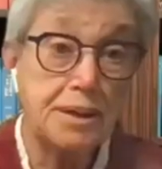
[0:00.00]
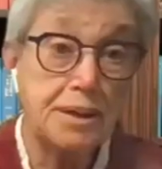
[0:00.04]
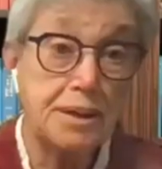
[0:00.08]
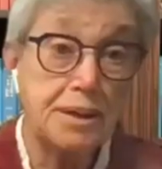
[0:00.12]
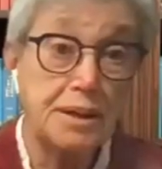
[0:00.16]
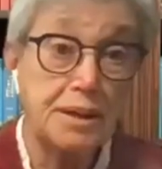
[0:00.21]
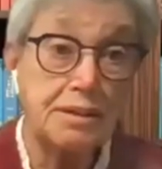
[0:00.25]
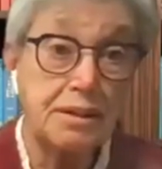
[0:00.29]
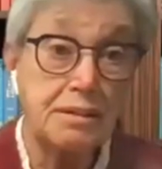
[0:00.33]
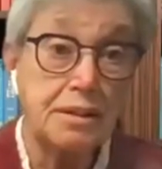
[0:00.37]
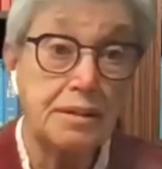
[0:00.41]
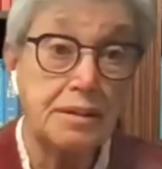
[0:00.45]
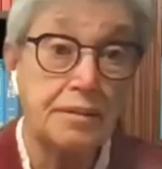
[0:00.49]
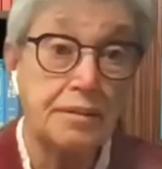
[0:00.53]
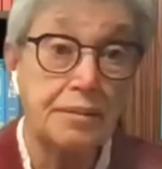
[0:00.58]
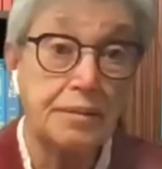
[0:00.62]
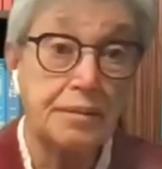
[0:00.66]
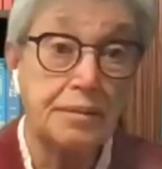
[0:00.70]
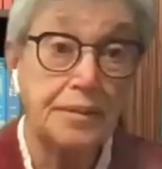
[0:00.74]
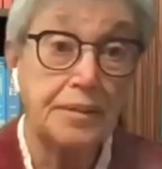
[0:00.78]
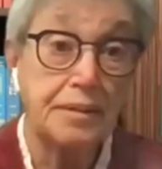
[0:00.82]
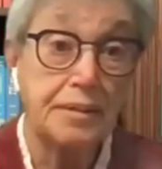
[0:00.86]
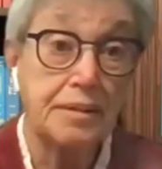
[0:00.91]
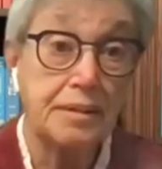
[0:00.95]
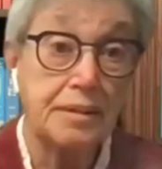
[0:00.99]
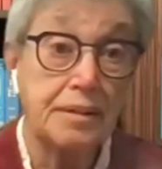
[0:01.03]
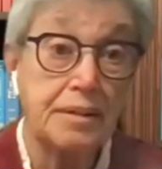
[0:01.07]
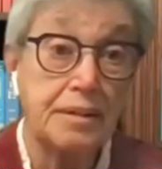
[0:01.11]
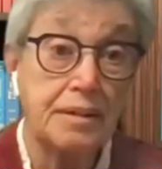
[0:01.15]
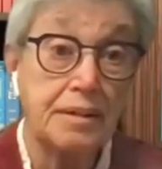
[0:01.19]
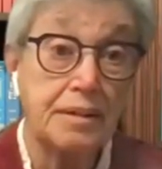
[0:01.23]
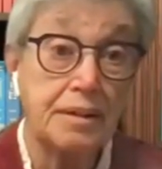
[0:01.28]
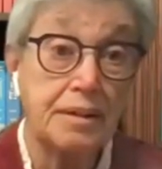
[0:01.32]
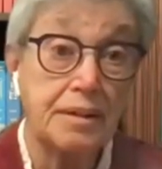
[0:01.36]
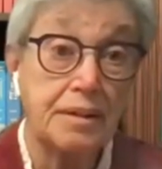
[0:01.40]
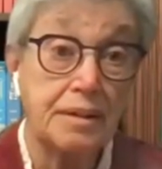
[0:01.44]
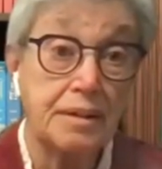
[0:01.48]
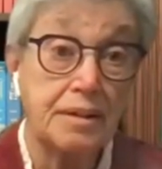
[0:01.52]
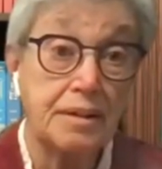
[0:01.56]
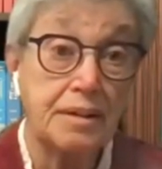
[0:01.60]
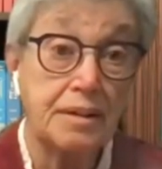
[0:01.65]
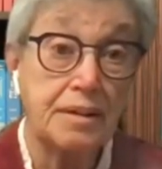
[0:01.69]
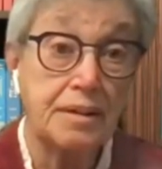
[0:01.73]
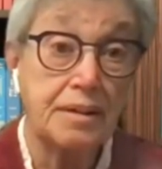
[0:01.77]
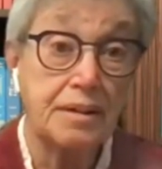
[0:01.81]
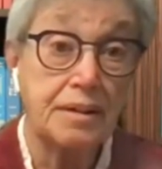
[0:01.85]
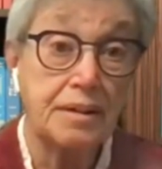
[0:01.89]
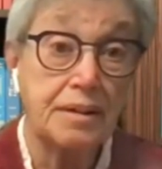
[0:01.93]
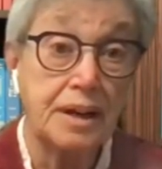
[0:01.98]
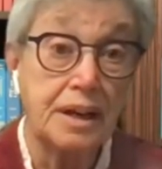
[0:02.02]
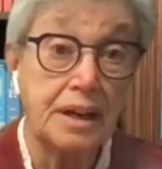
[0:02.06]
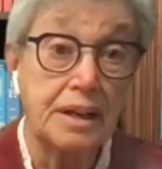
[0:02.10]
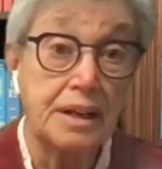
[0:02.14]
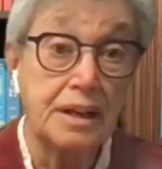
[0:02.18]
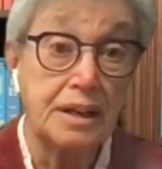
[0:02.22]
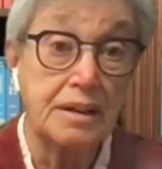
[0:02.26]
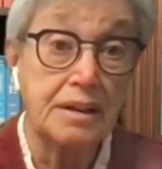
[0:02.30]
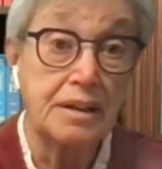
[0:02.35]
Shapiro. Yeah, hold, hold, on a